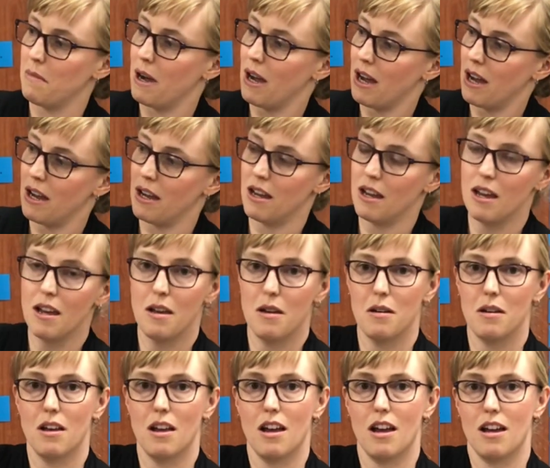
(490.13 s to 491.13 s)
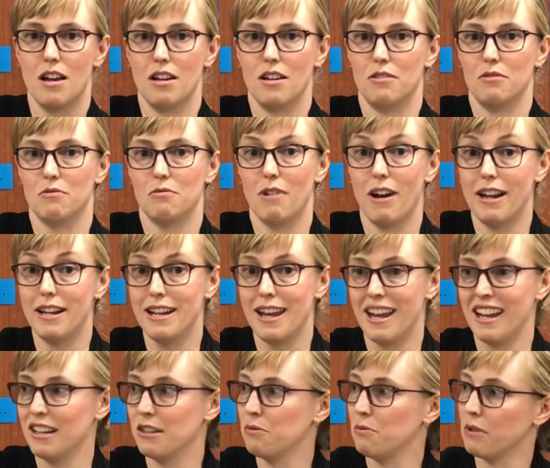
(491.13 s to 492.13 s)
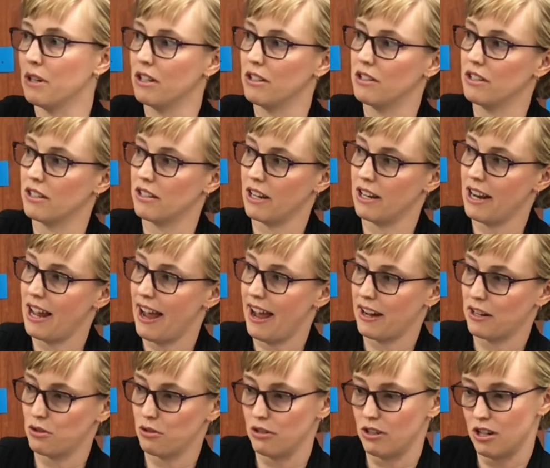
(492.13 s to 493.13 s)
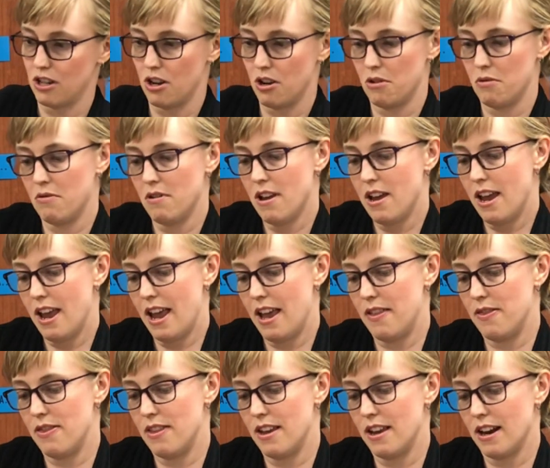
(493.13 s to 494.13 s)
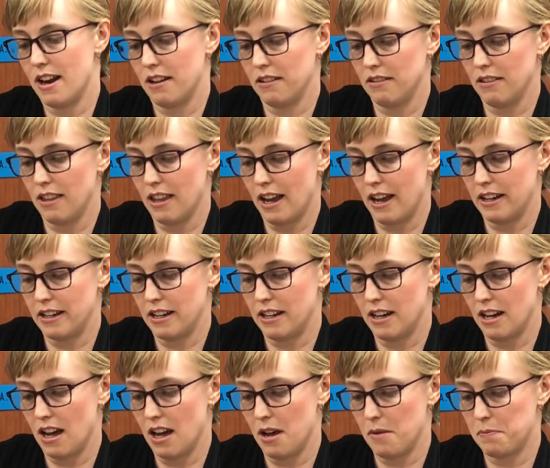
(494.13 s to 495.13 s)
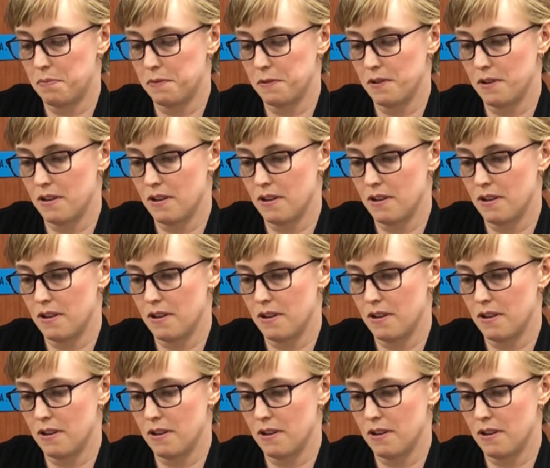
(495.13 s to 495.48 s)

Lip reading: my right hand where it's going to actually go, and then I'll line it up.